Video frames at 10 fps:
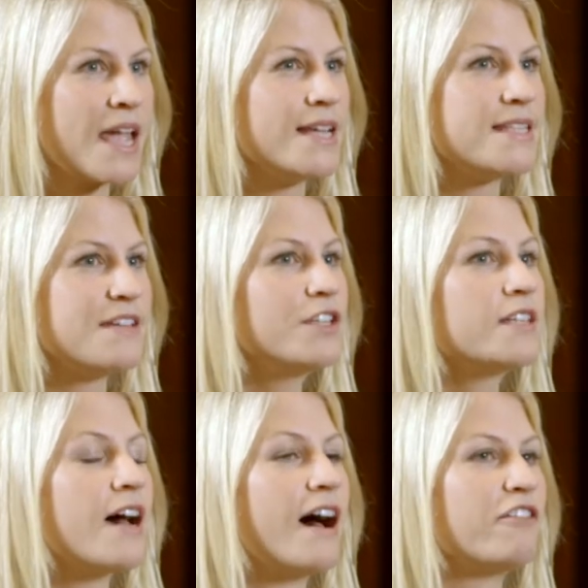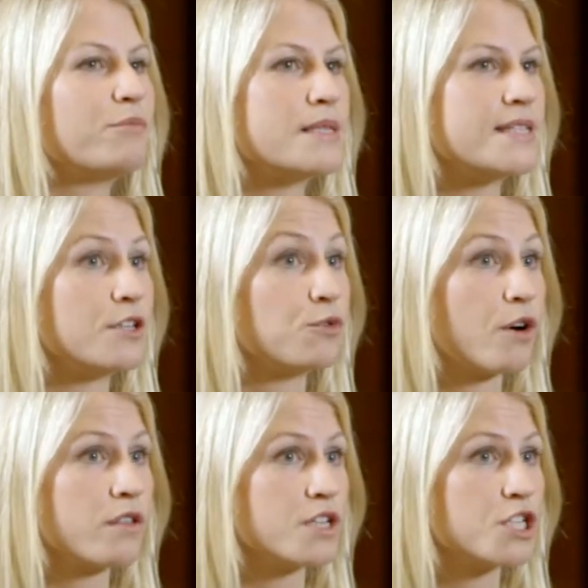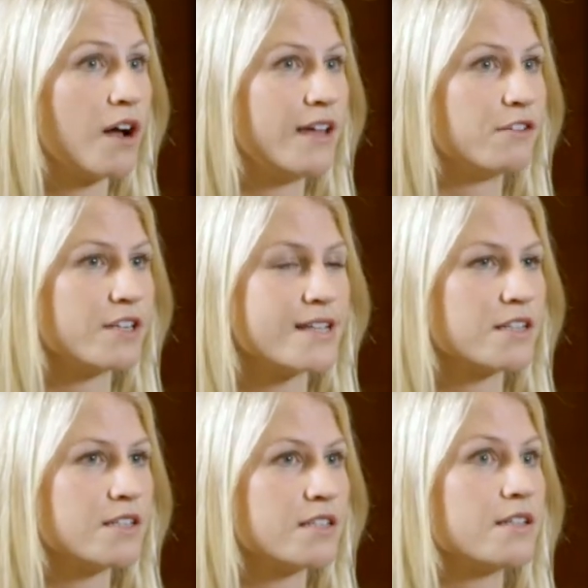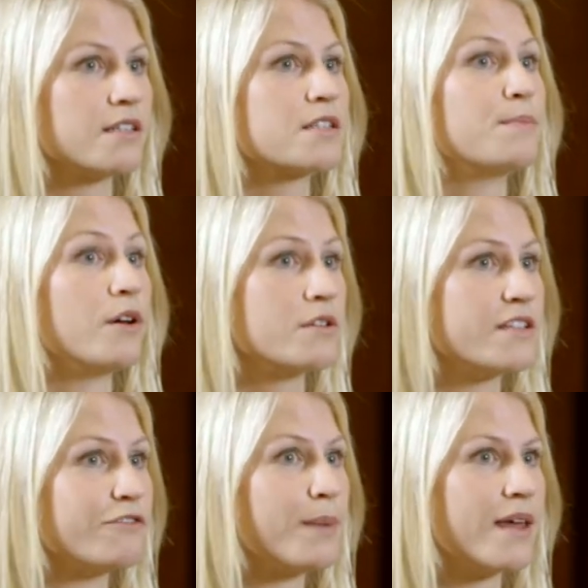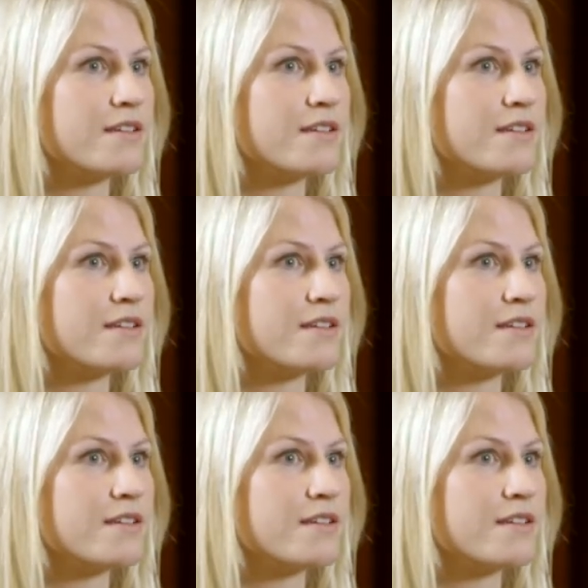At seven point five percent, growth in China is actually still explosive by